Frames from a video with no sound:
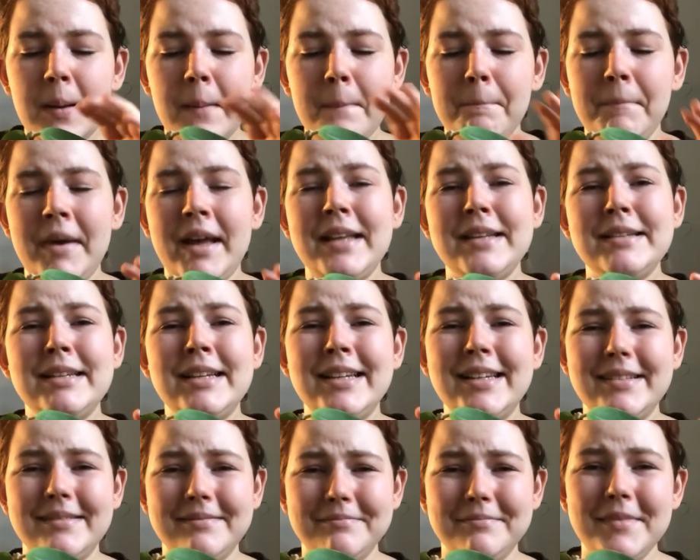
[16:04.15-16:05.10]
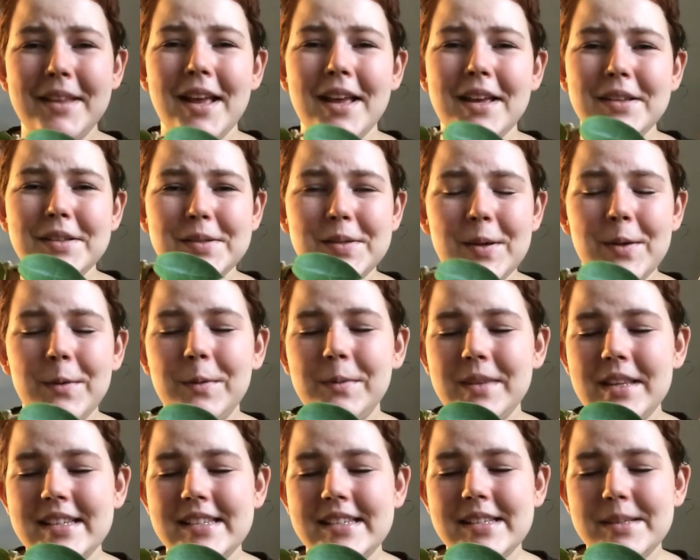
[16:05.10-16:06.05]
But, so
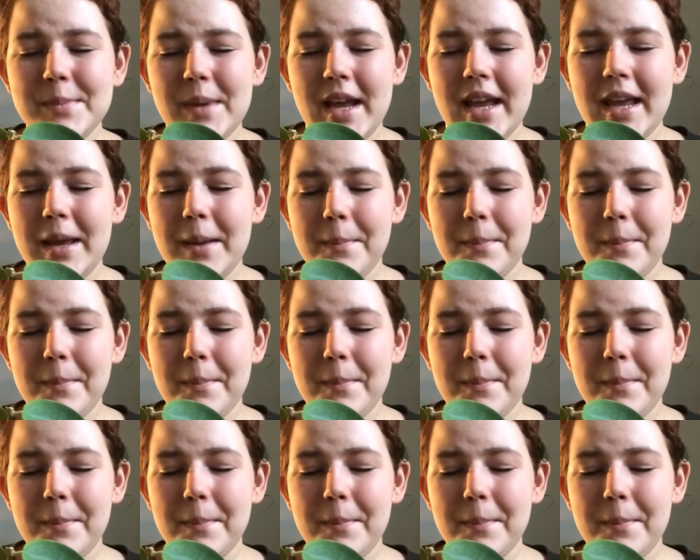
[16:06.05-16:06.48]
this is my